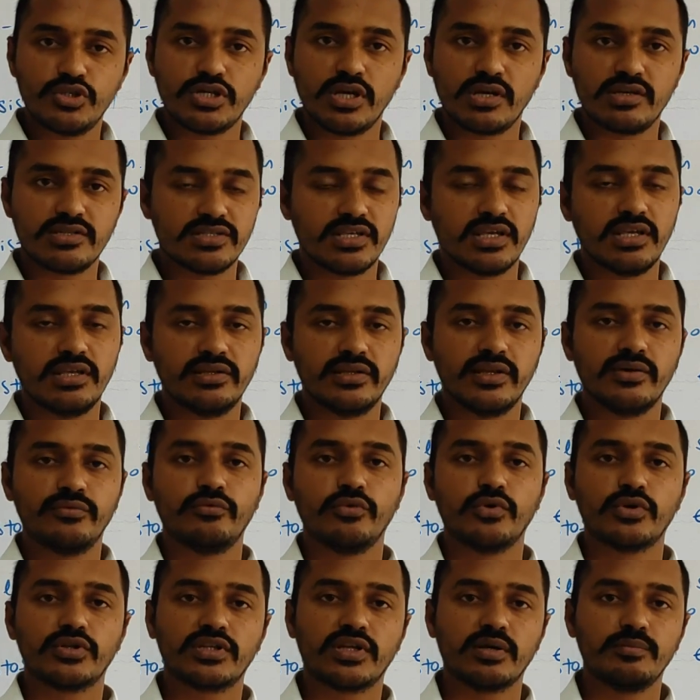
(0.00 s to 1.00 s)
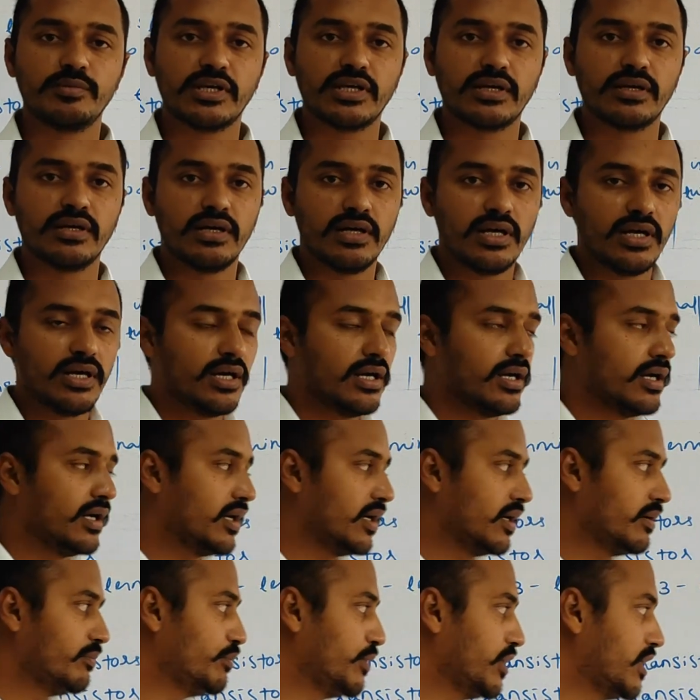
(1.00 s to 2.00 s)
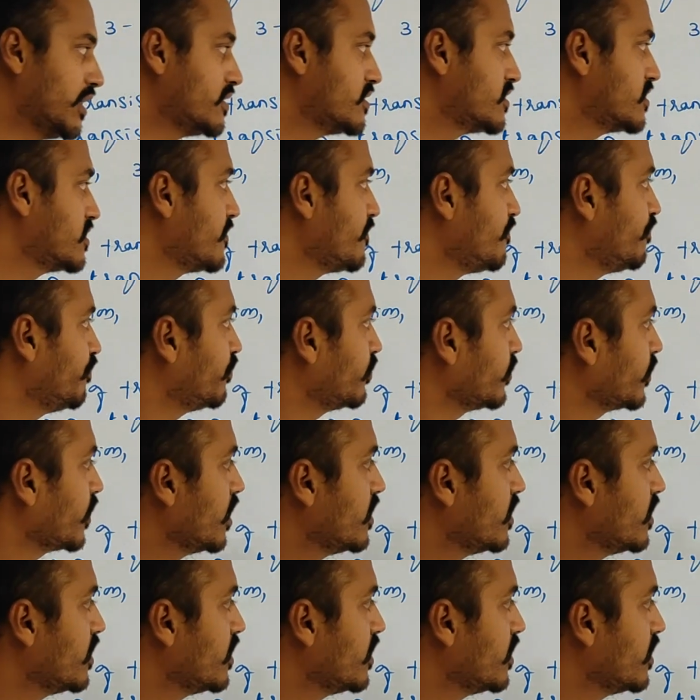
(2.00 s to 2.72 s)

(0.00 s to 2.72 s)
We shall see in the forthcoming minutes.